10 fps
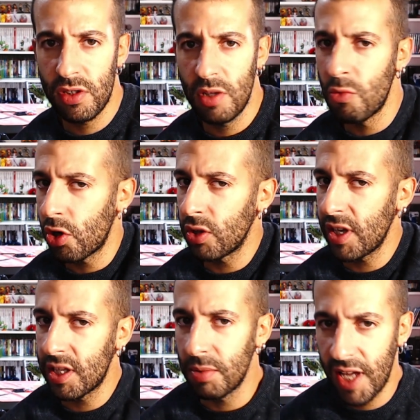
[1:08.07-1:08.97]
The more
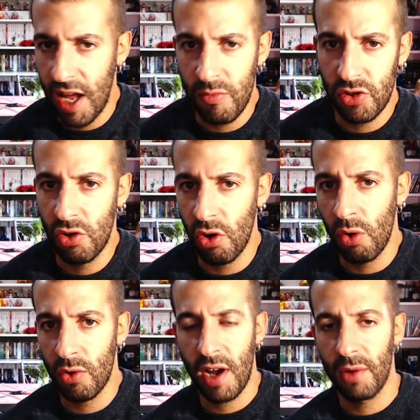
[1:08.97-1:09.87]
collectible games go
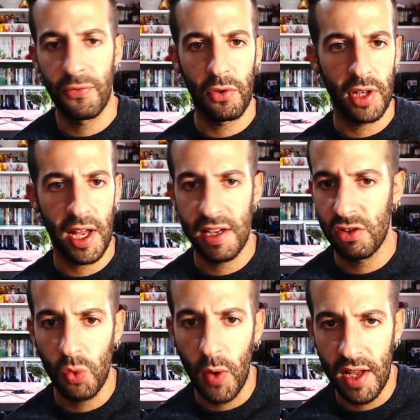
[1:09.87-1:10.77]
around for like
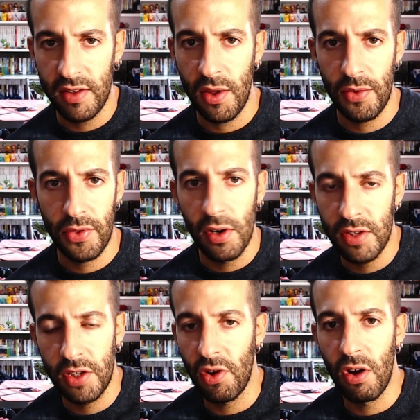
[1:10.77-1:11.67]
$20,
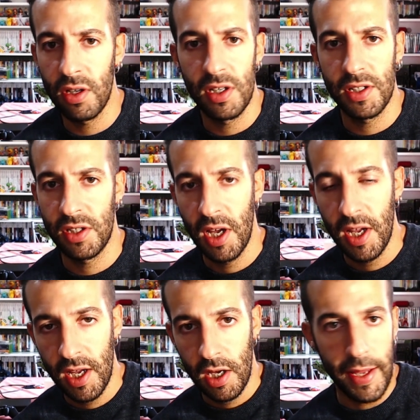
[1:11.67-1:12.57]
$30,
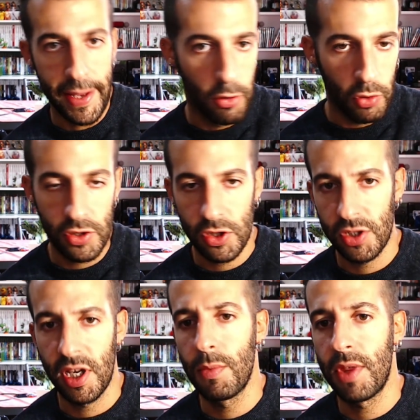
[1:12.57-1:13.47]
euros or
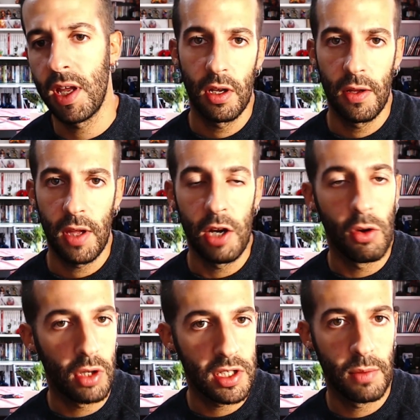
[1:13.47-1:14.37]
something, and
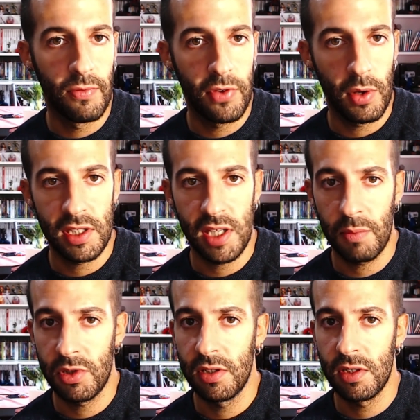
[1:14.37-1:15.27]
only some few
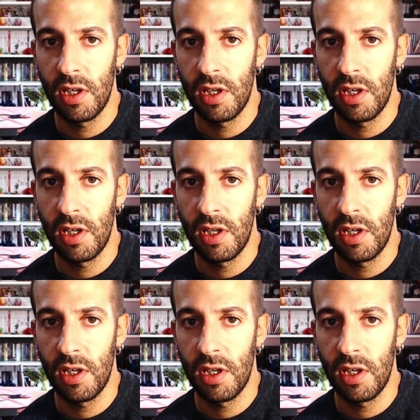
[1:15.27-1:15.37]
exceptions